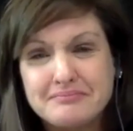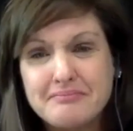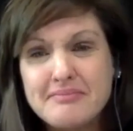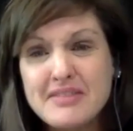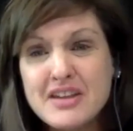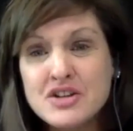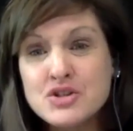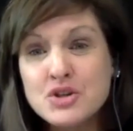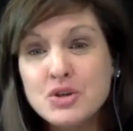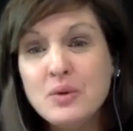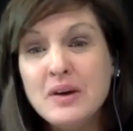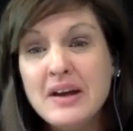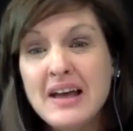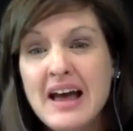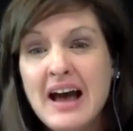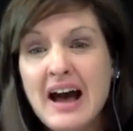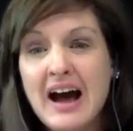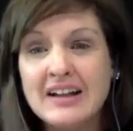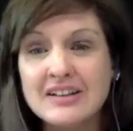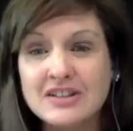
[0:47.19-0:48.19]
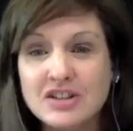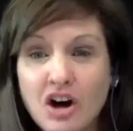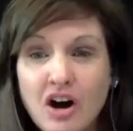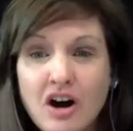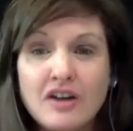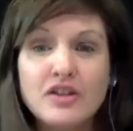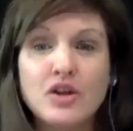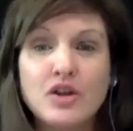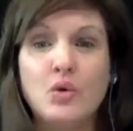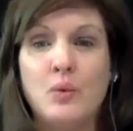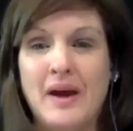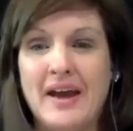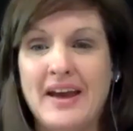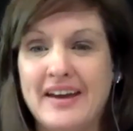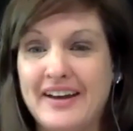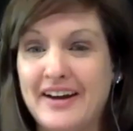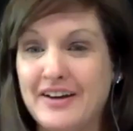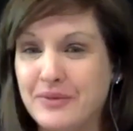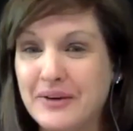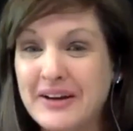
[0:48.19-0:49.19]
So along the way,
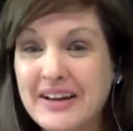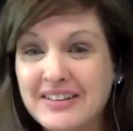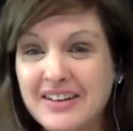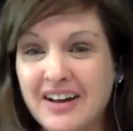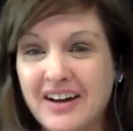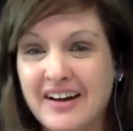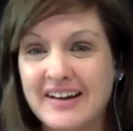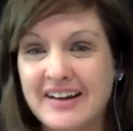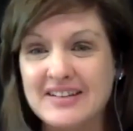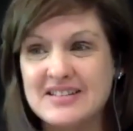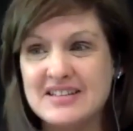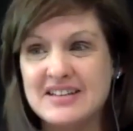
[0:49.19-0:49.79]
I realized